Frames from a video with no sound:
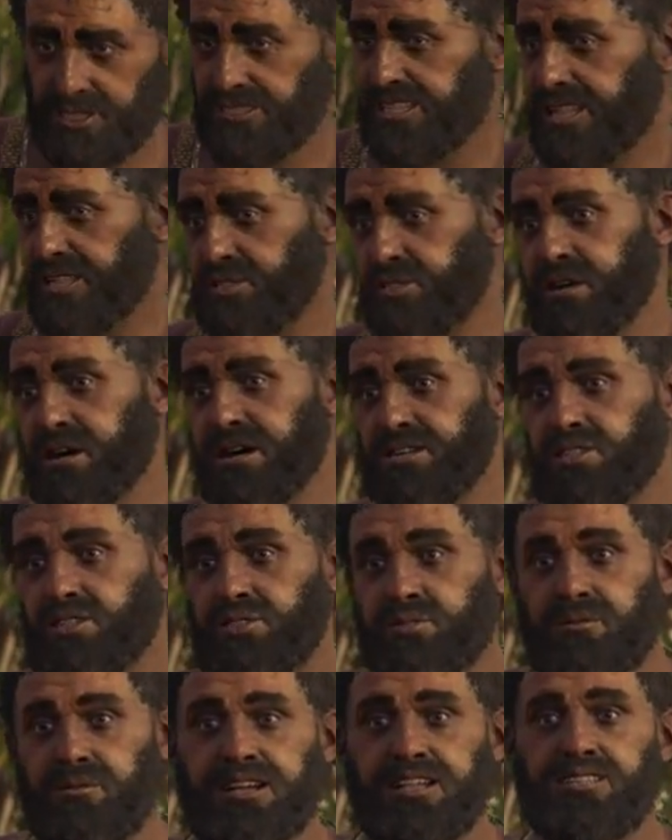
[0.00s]
forget what
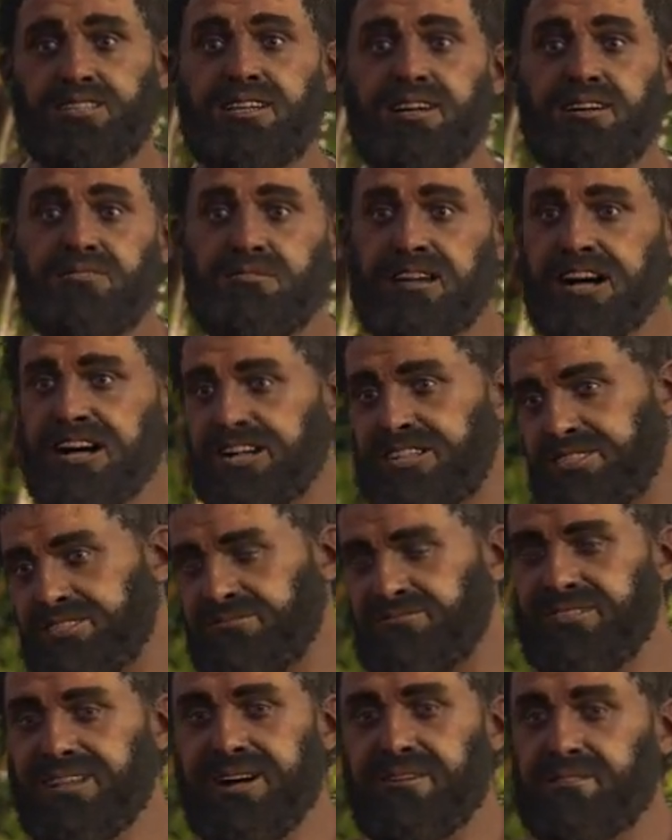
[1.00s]
you know about the
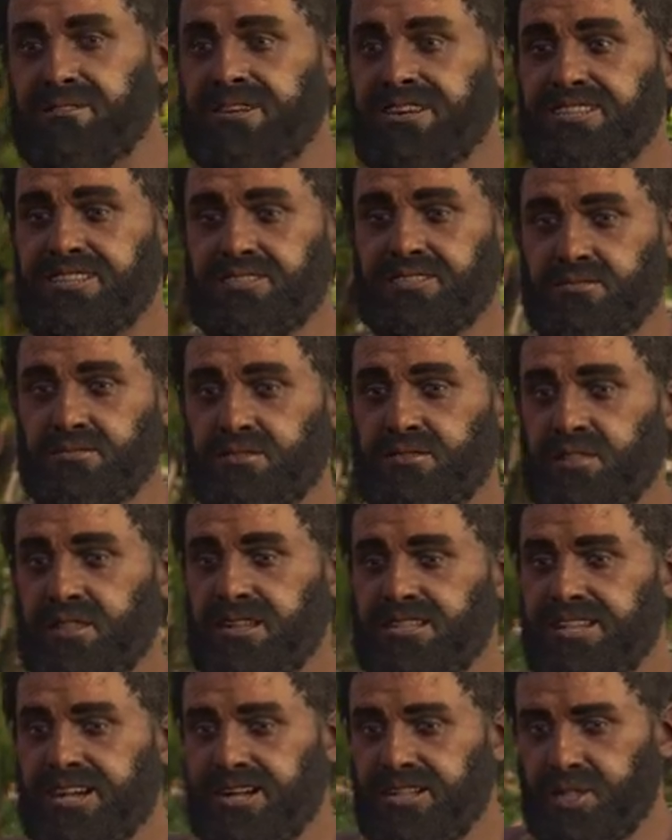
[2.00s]
past, my friend.
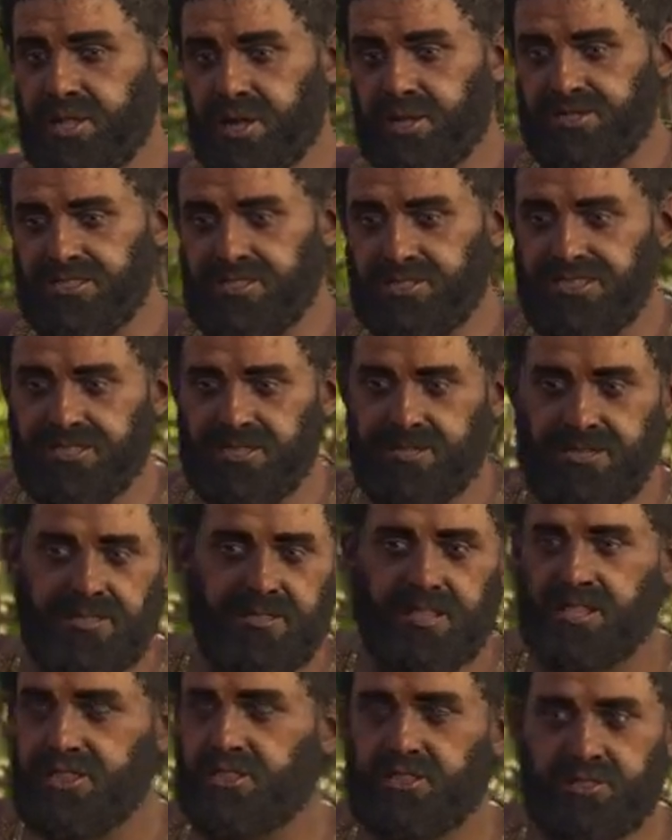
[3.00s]
Together, we will
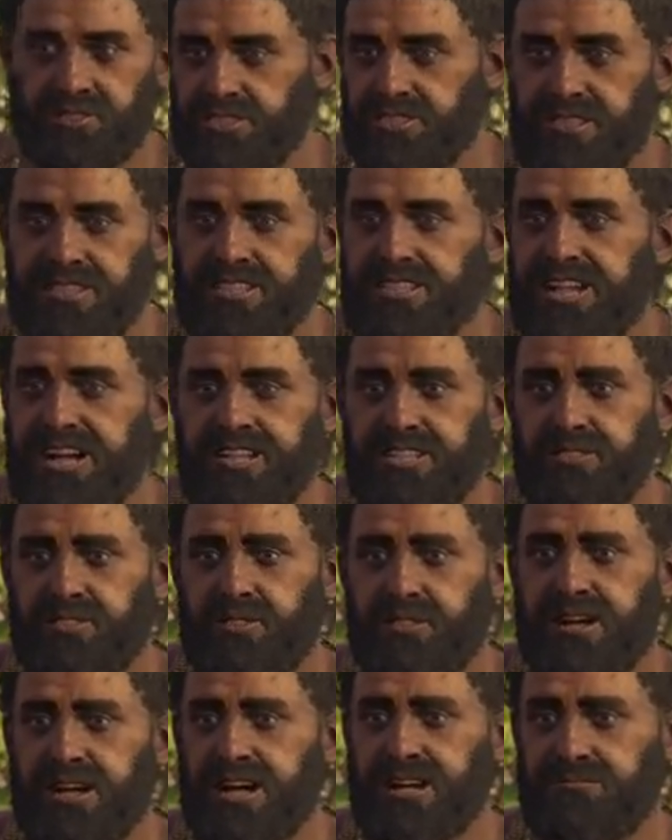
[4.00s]

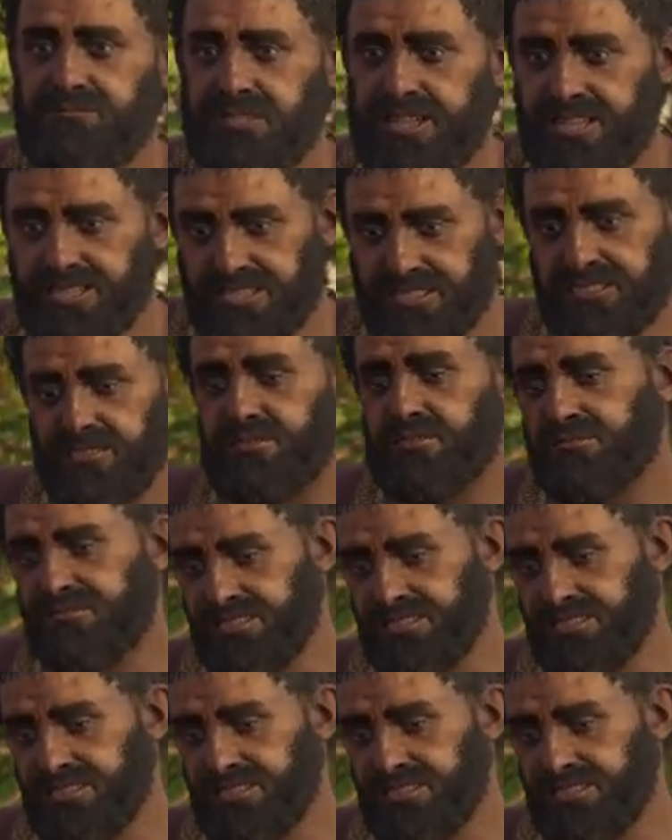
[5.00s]
revolutionize winemaking.